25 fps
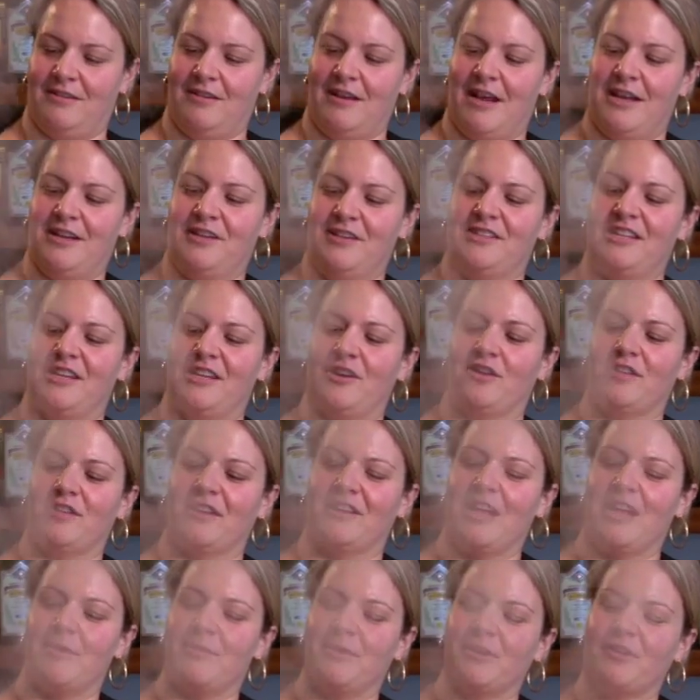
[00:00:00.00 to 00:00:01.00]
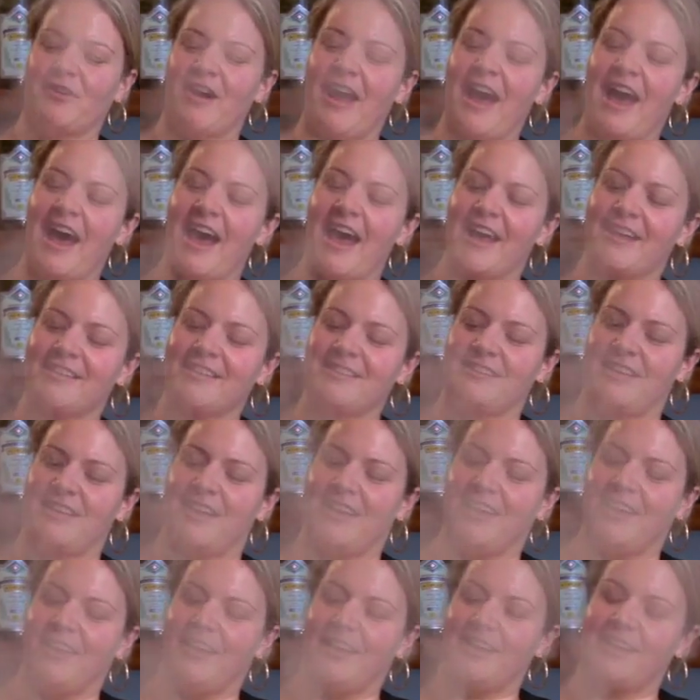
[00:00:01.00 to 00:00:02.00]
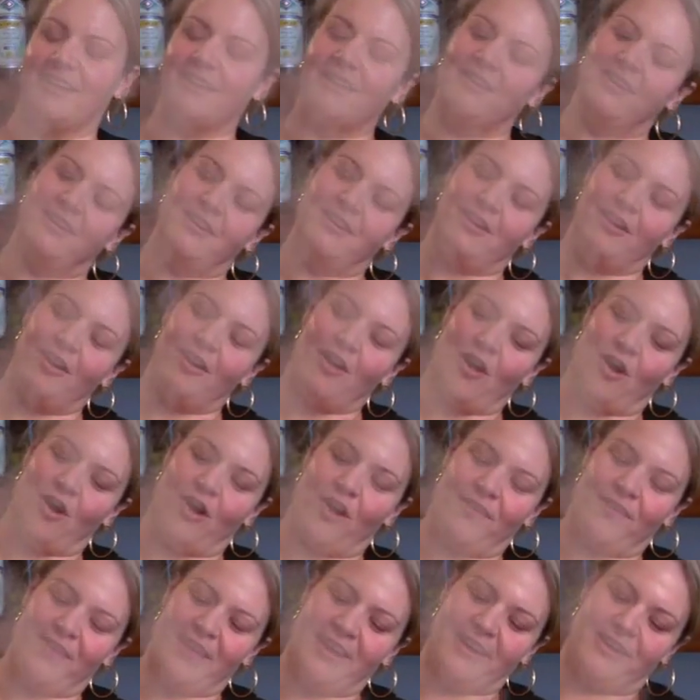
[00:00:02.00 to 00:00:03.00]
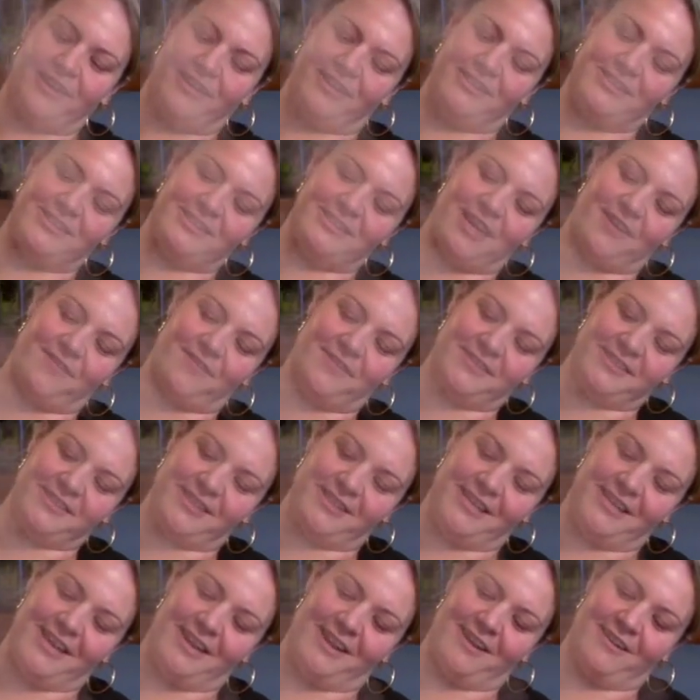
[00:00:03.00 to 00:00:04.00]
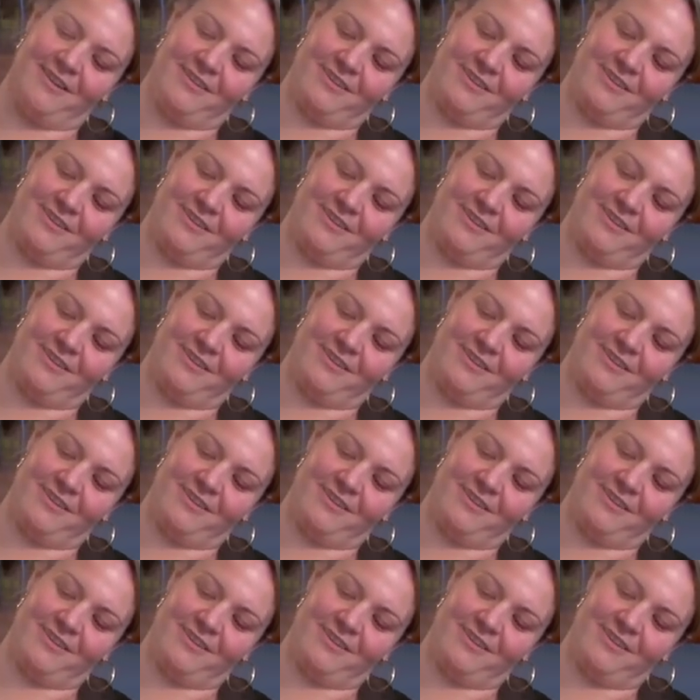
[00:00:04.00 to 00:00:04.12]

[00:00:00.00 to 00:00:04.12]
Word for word: And you see all the lemongrass and all that good stuff is in there.